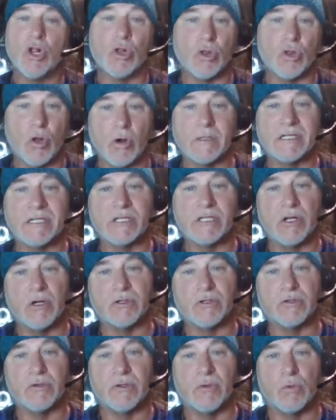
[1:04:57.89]
Largest
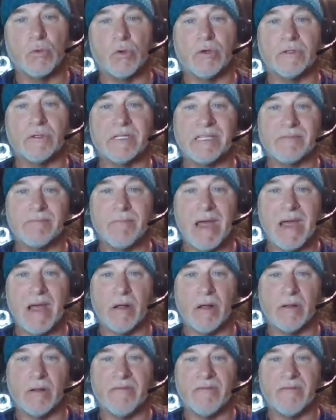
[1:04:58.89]
altar in the world is male